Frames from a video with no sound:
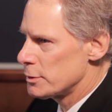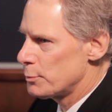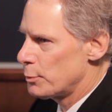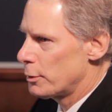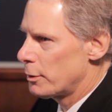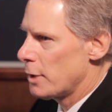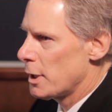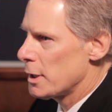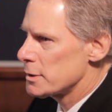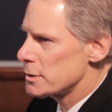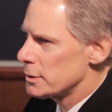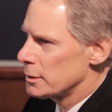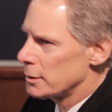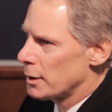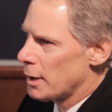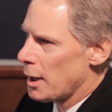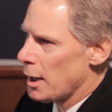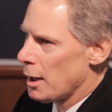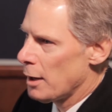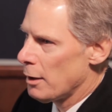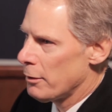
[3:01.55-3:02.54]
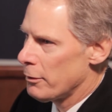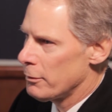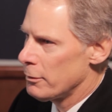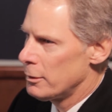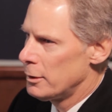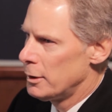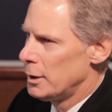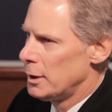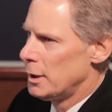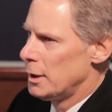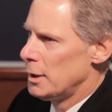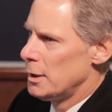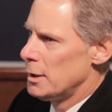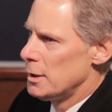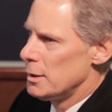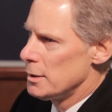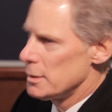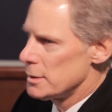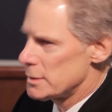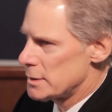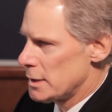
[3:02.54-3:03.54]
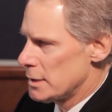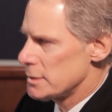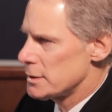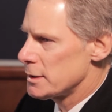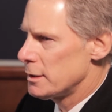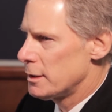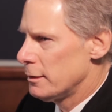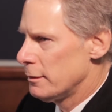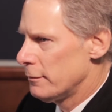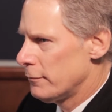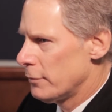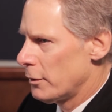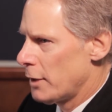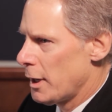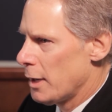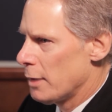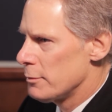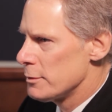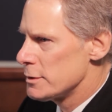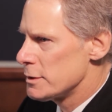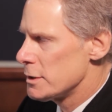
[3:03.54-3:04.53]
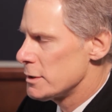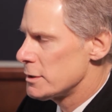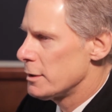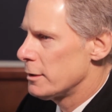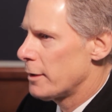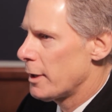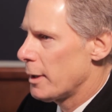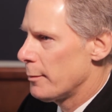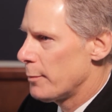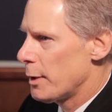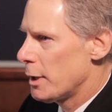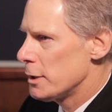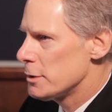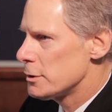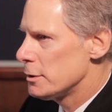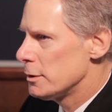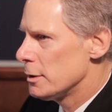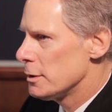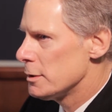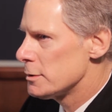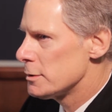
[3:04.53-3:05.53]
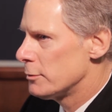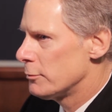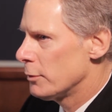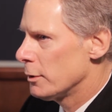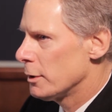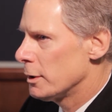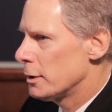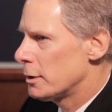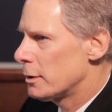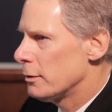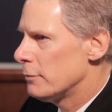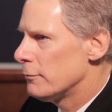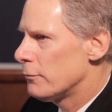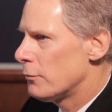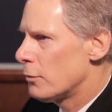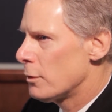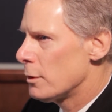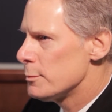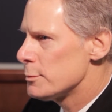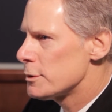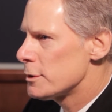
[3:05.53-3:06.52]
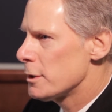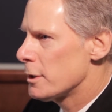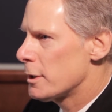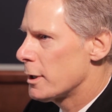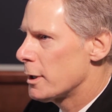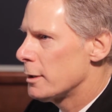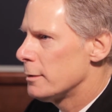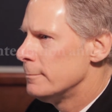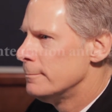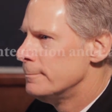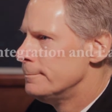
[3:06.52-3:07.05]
progressing how sensitive or how resistant that patient is, and really conforms to that.